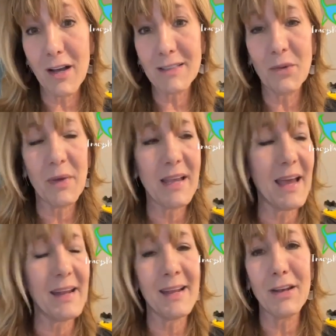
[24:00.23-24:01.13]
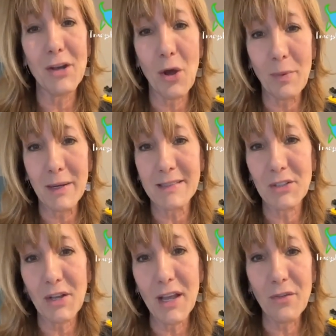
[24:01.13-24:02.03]
of dogs that we get in,
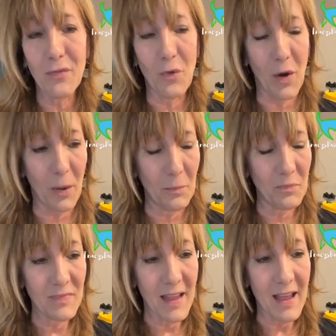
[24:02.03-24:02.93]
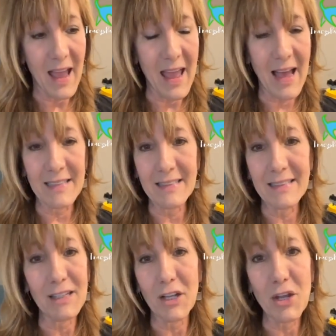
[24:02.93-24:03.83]
nobody's looking for them.
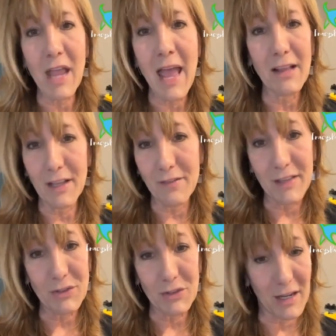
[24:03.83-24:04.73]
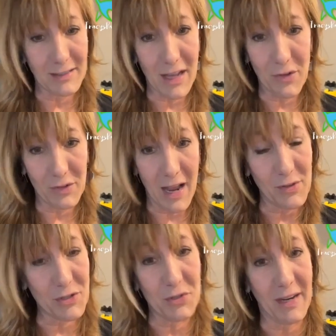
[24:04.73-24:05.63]
And you can't leave these dogs out
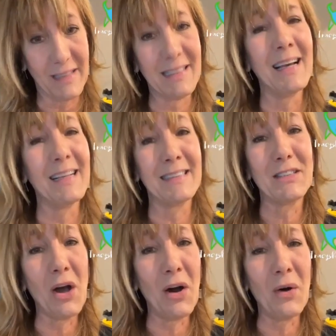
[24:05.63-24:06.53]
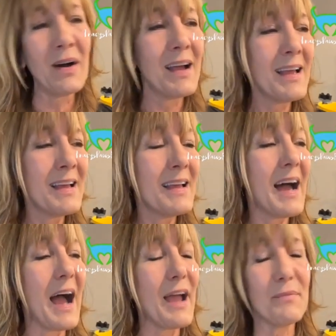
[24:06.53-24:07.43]
on the streets. So
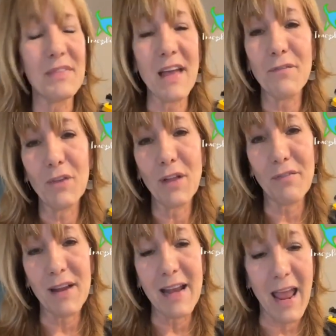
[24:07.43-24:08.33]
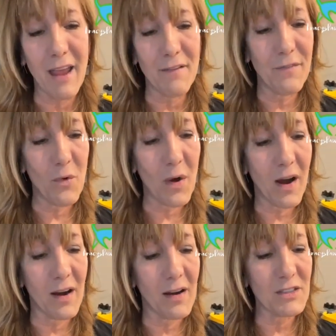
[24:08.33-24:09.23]
I am thankful every day
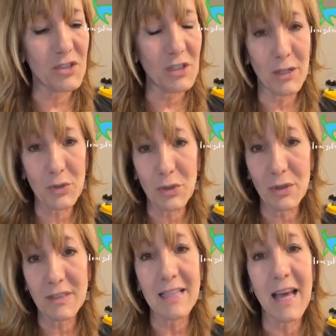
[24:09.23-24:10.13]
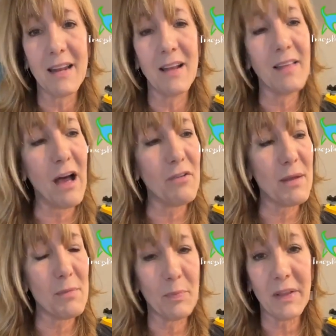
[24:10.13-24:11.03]
for shelters that allow
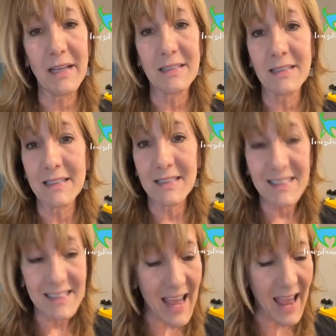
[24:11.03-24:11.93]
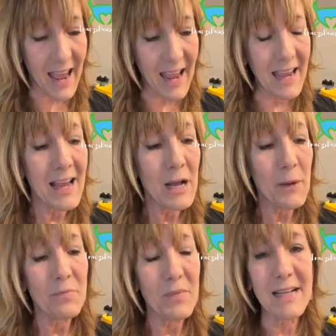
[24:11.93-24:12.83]
them a place to stay
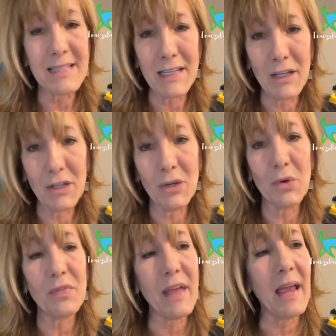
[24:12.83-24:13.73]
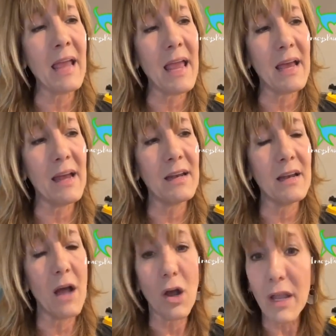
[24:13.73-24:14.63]
until they
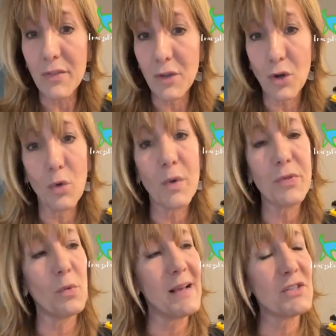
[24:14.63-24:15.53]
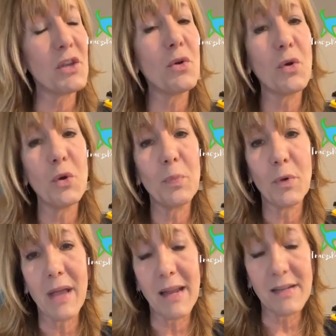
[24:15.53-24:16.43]
can either go with a rescue group
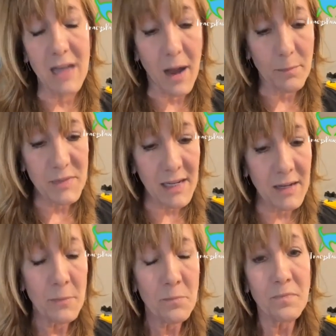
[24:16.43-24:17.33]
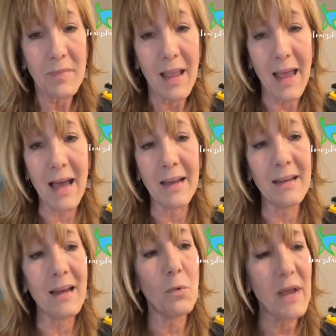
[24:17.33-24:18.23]
or get adopted.
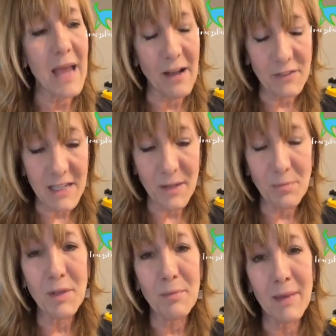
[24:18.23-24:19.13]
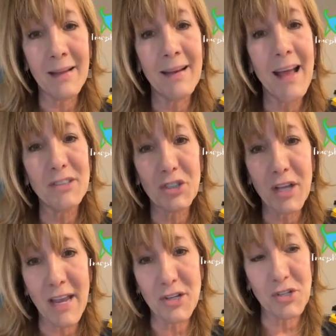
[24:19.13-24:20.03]
And we have to implement
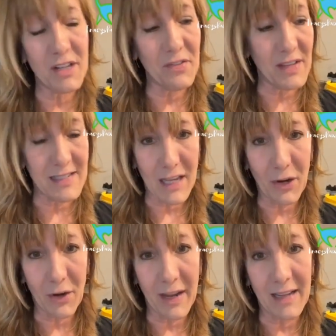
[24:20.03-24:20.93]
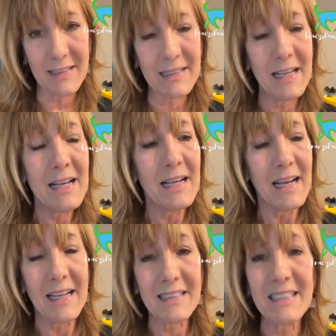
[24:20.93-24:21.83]
education in these areas.
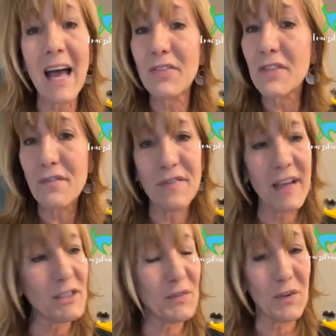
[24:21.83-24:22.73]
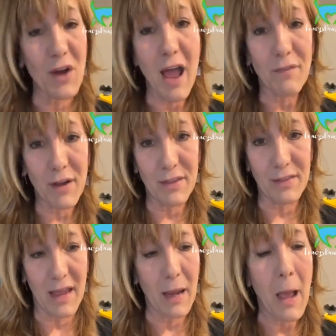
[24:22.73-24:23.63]
It's not the fix for
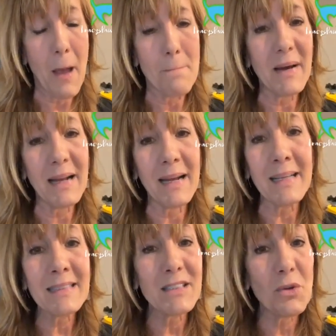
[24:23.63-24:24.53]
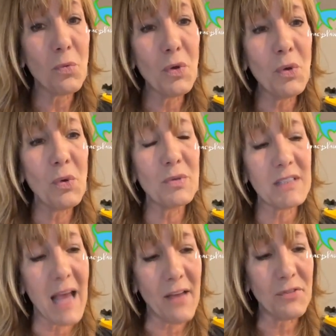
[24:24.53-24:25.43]
everything, but it is
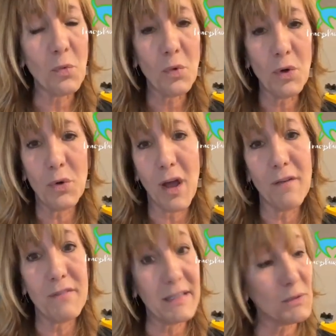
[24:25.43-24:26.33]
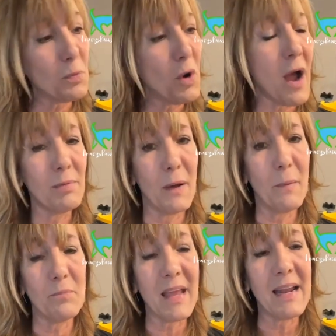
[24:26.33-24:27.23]
at the root of this
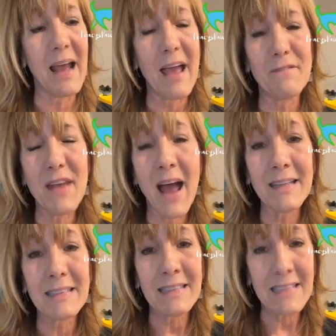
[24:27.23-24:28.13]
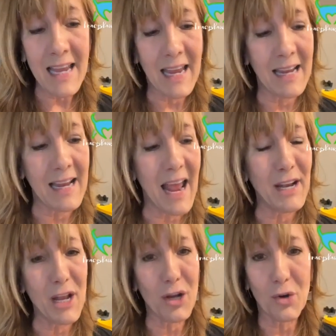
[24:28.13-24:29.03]
problem. And I have not seen
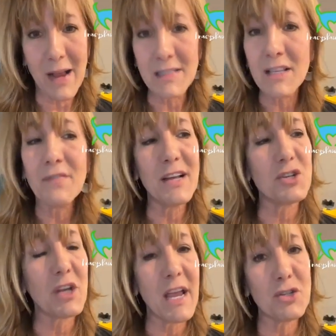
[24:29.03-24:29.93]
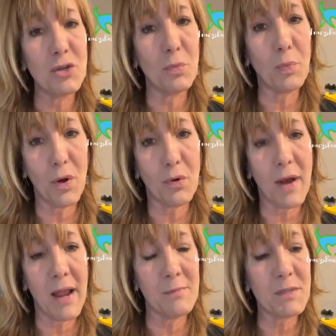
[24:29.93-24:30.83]
any aggressive educational
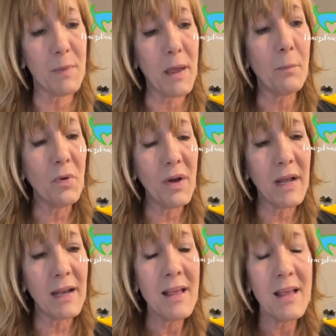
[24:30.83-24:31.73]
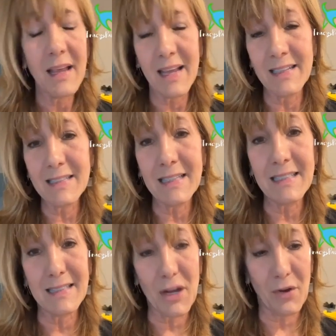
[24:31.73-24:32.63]
programs being put into
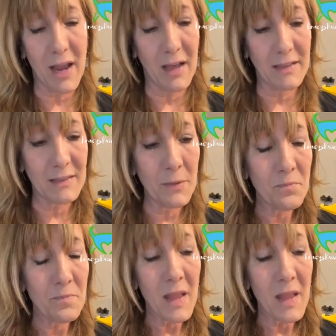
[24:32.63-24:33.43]
these areas,